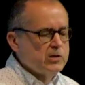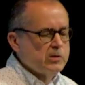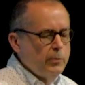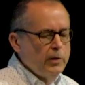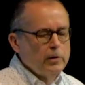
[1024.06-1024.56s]

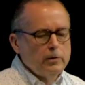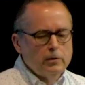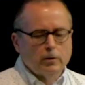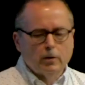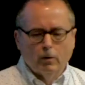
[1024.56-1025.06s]
Spirit,
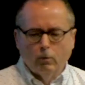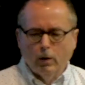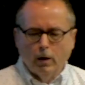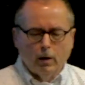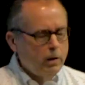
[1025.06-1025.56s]
you'll go,
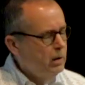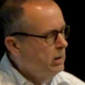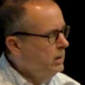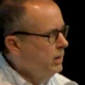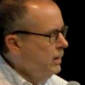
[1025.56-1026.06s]
well,
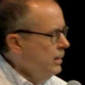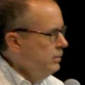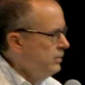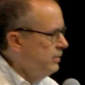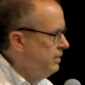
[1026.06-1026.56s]

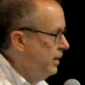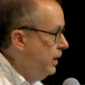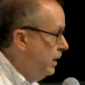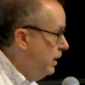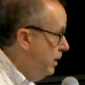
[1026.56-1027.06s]

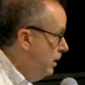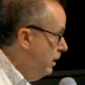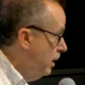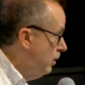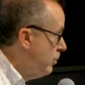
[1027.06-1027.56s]
they
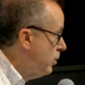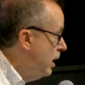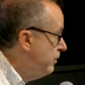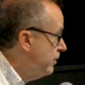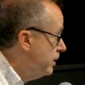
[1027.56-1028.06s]
are a
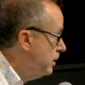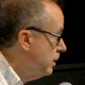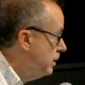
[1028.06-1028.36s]
prophet.